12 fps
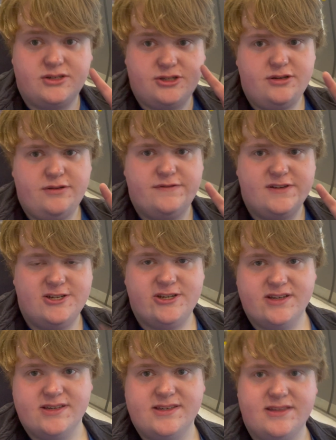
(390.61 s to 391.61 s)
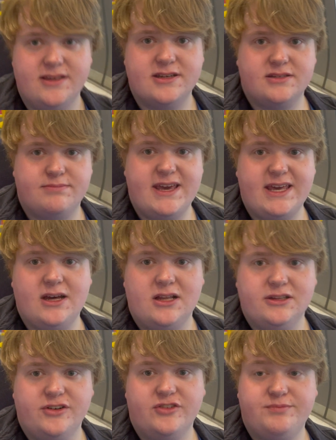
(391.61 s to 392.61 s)
two features that make a
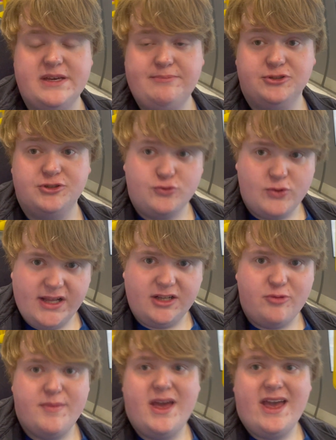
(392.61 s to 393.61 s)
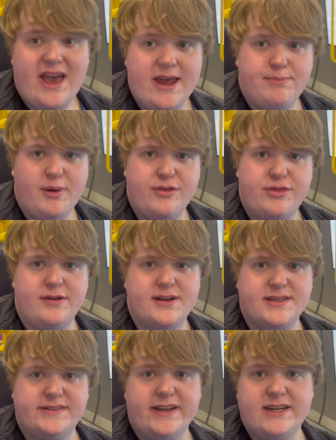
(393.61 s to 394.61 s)
lot of people dwell, and both are
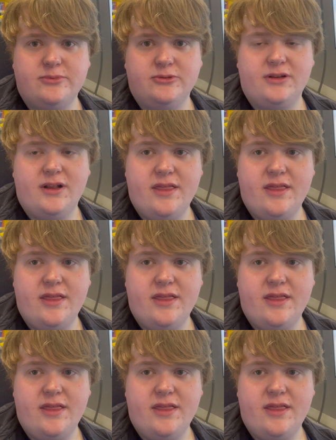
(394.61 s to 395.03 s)
understandable.